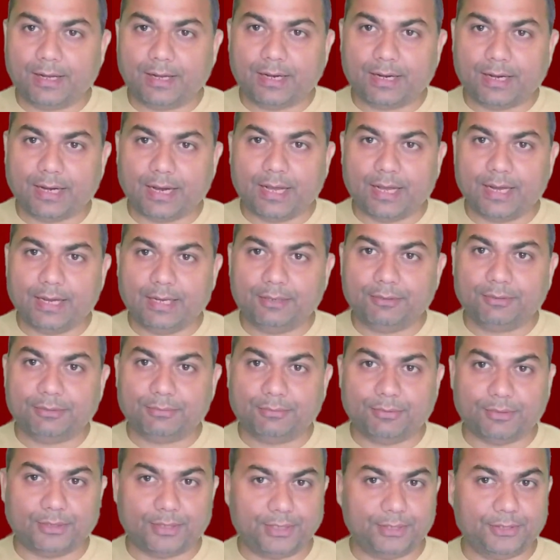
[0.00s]
client,
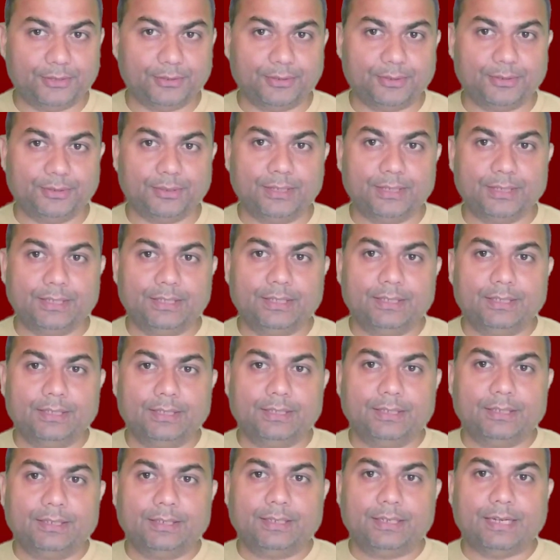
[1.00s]
for your
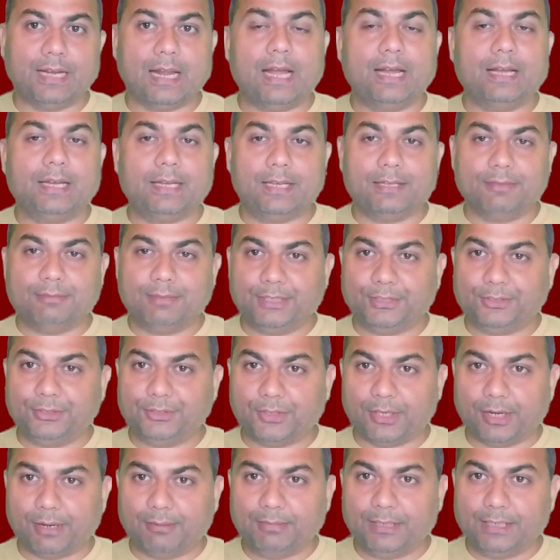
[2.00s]
client given
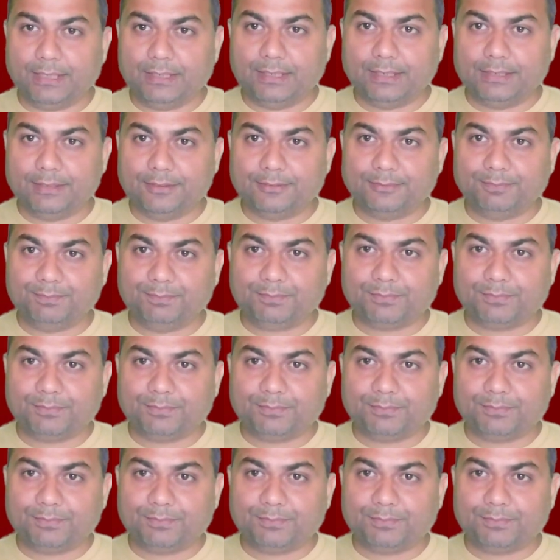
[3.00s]
job details,